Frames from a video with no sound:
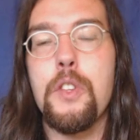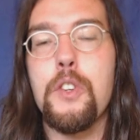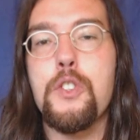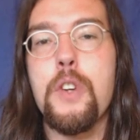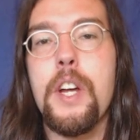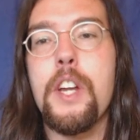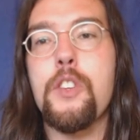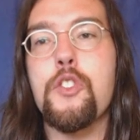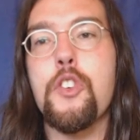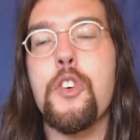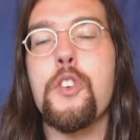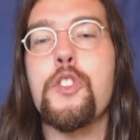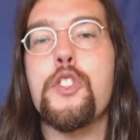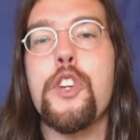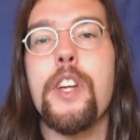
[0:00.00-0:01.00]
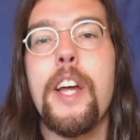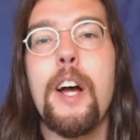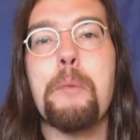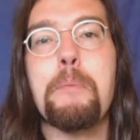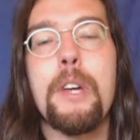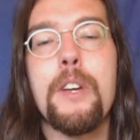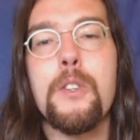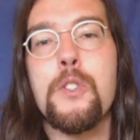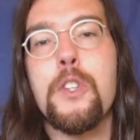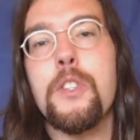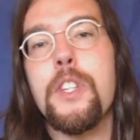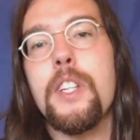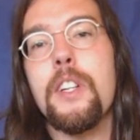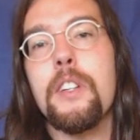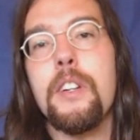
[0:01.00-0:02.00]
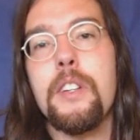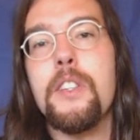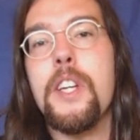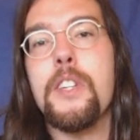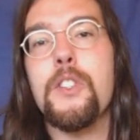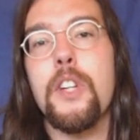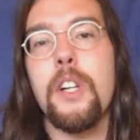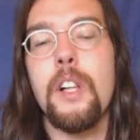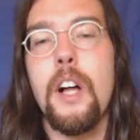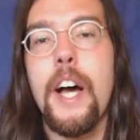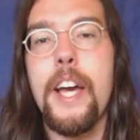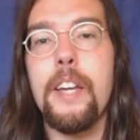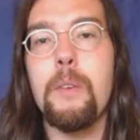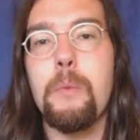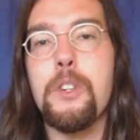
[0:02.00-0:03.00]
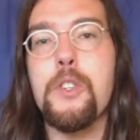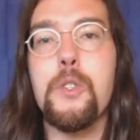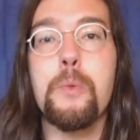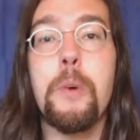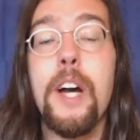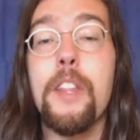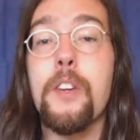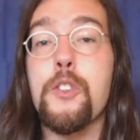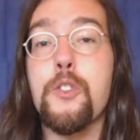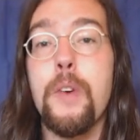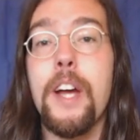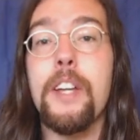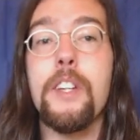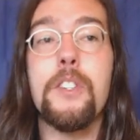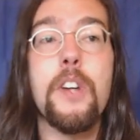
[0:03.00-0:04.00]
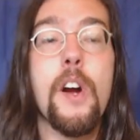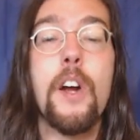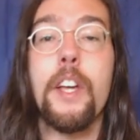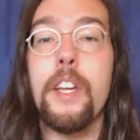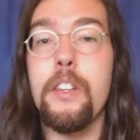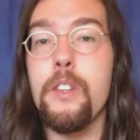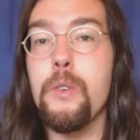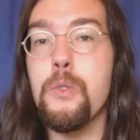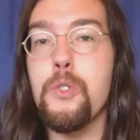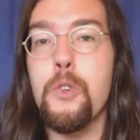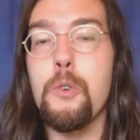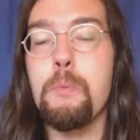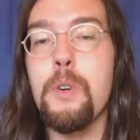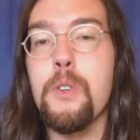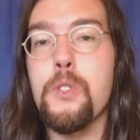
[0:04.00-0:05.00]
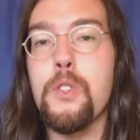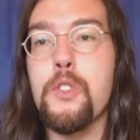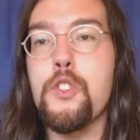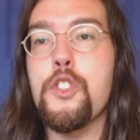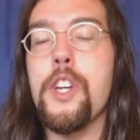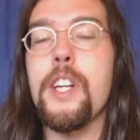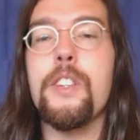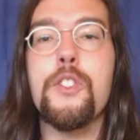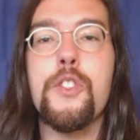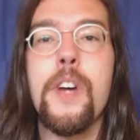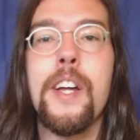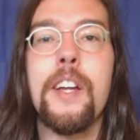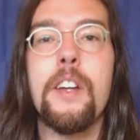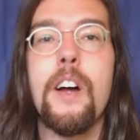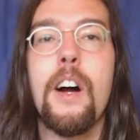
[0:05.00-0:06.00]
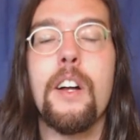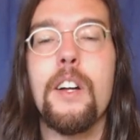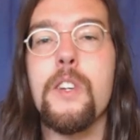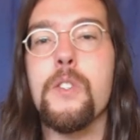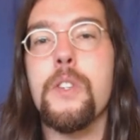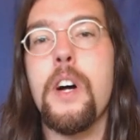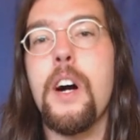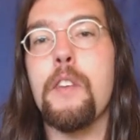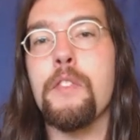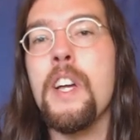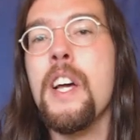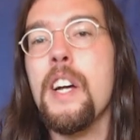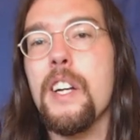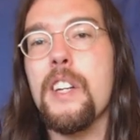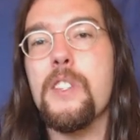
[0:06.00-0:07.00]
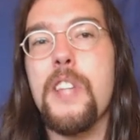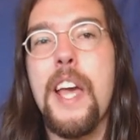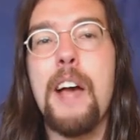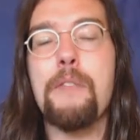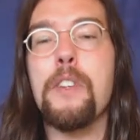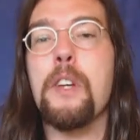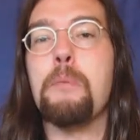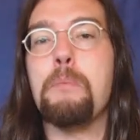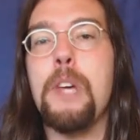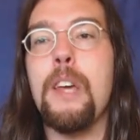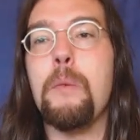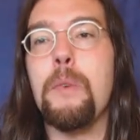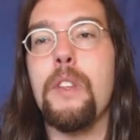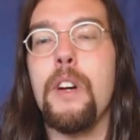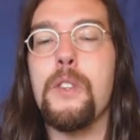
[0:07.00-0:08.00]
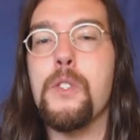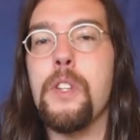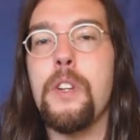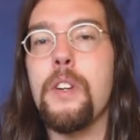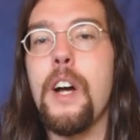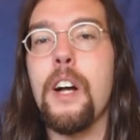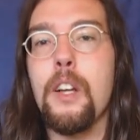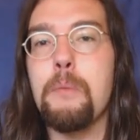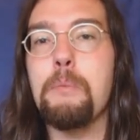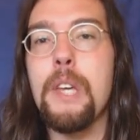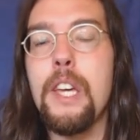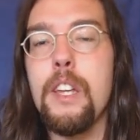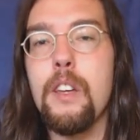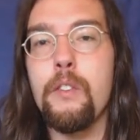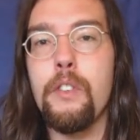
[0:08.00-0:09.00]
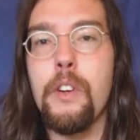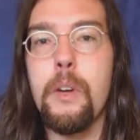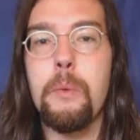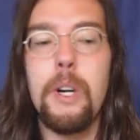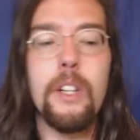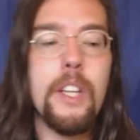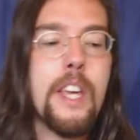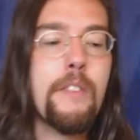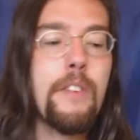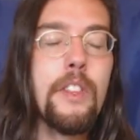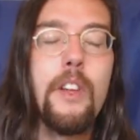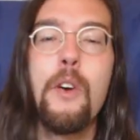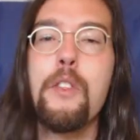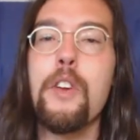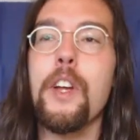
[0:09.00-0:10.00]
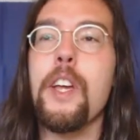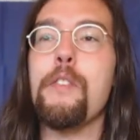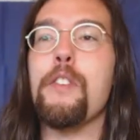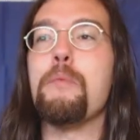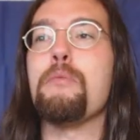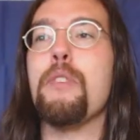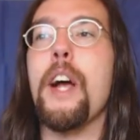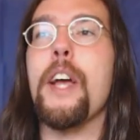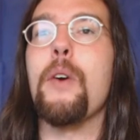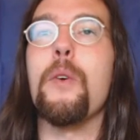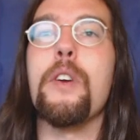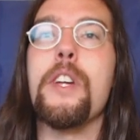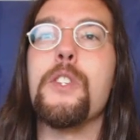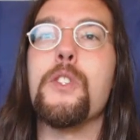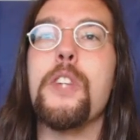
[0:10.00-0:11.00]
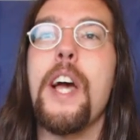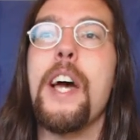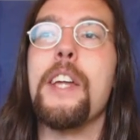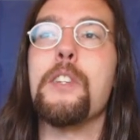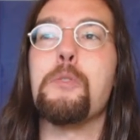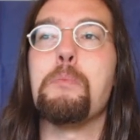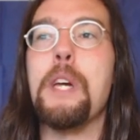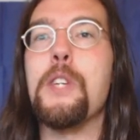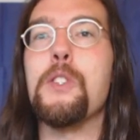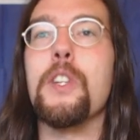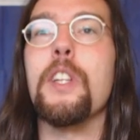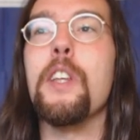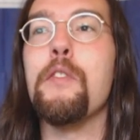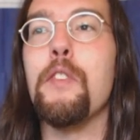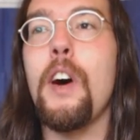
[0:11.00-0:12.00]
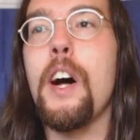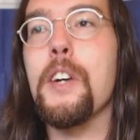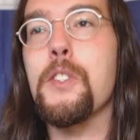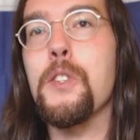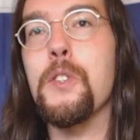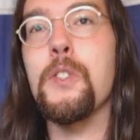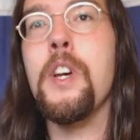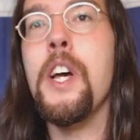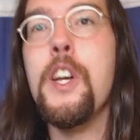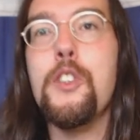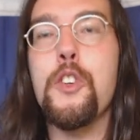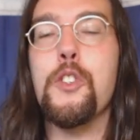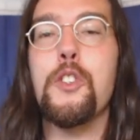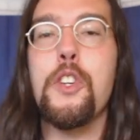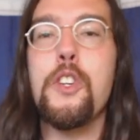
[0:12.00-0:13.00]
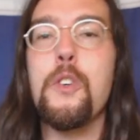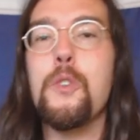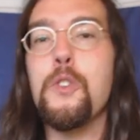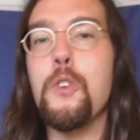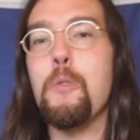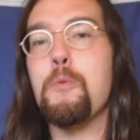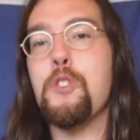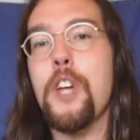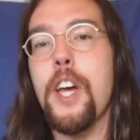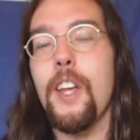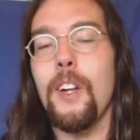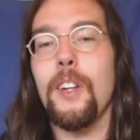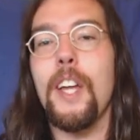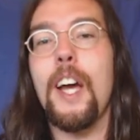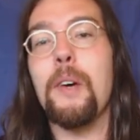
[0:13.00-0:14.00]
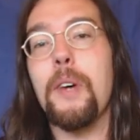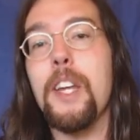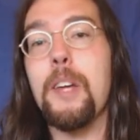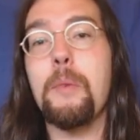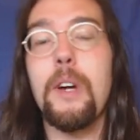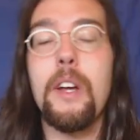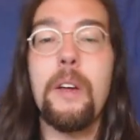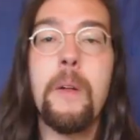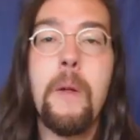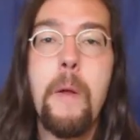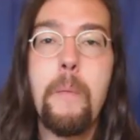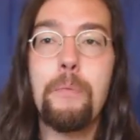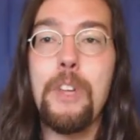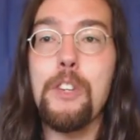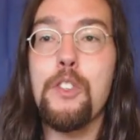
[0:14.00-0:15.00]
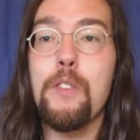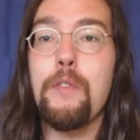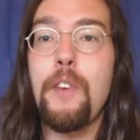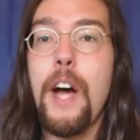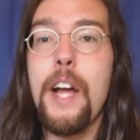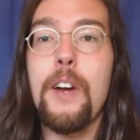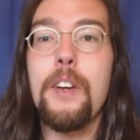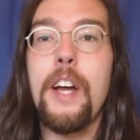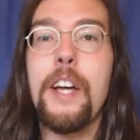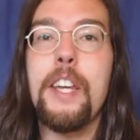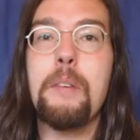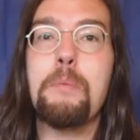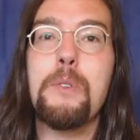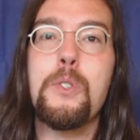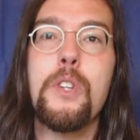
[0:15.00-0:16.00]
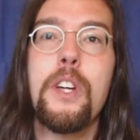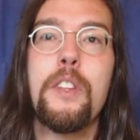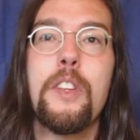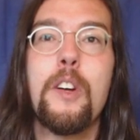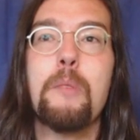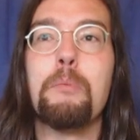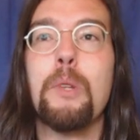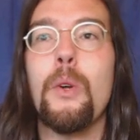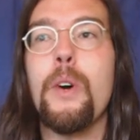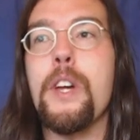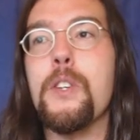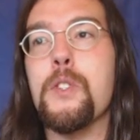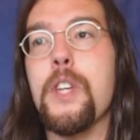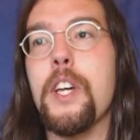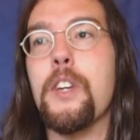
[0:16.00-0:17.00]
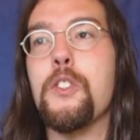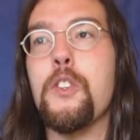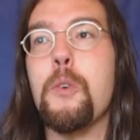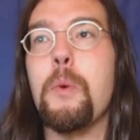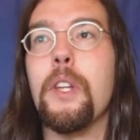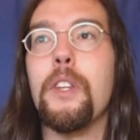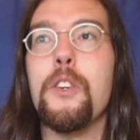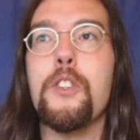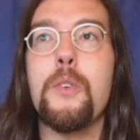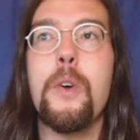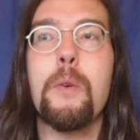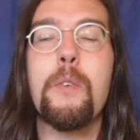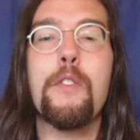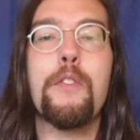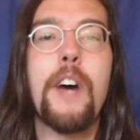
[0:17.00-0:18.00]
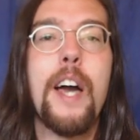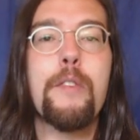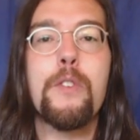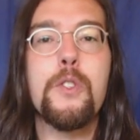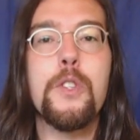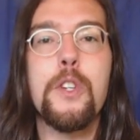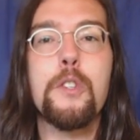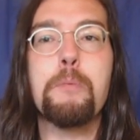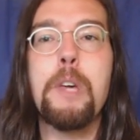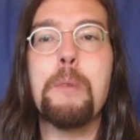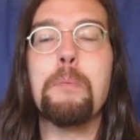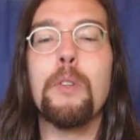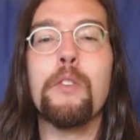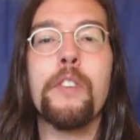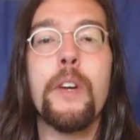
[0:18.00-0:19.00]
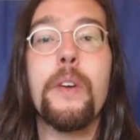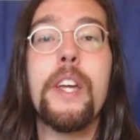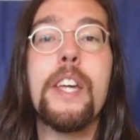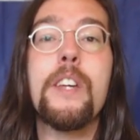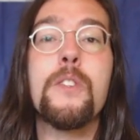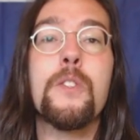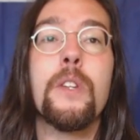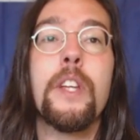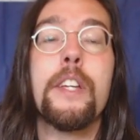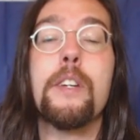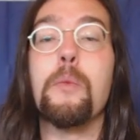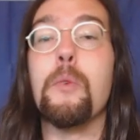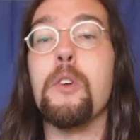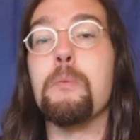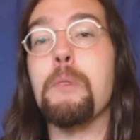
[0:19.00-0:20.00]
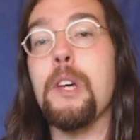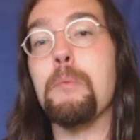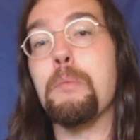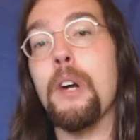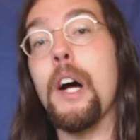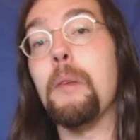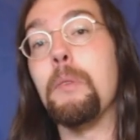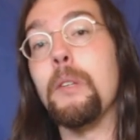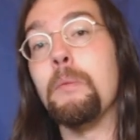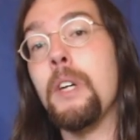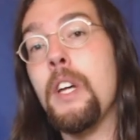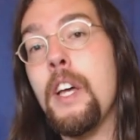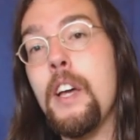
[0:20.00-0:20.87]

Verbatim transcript: They're trying to churn shit out because they're in decline, which is why they're trying to target YouTubers and shit and try to knock us off because they have to compete with us and they're not competing very well. Even though they're given priority status, basically Vox is just a YouTube channel now anyway. They should fire 90% of their employees. They could do what they're doing with five or six people very easily and it wouldn't be a problem.